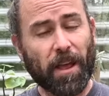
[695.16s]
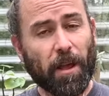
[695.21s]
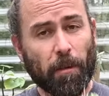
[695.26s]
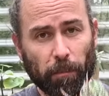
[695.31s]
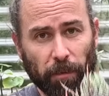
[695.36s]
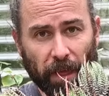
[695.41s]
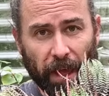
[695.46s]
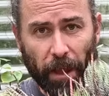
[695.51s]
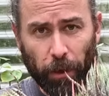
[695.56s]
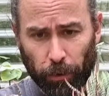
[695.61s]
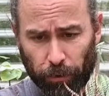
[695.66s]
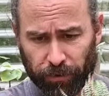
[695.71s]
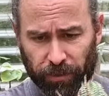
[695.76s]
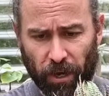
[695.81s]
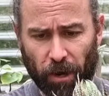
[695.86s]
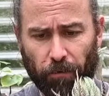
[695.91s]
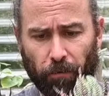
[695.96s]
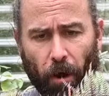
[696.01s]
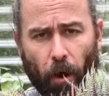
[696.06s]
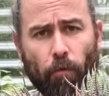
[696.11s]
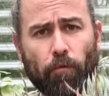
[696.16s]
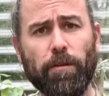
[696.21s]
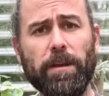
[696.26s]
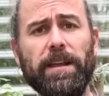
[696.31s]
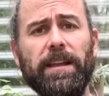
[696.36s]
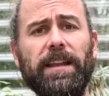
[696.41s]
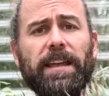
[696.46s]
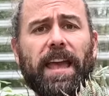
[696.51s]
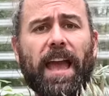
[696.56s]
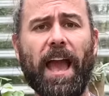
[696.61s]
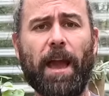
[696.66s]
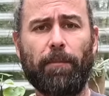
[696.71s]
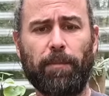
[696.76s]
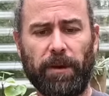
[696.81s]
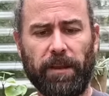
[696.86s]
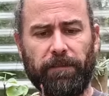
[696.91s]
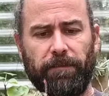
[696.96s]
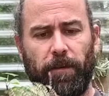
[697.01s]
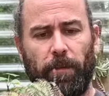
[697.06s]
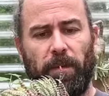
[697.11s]
But they also grow really
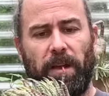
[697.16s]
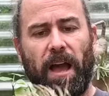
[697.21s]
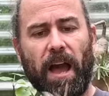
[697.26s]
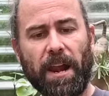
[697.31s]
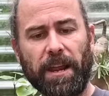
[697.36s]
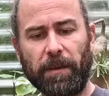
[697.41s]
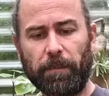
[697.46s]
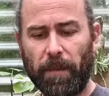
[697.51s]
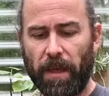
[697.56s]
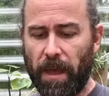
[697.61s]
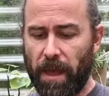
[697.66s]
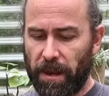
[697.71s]
happily from cutting.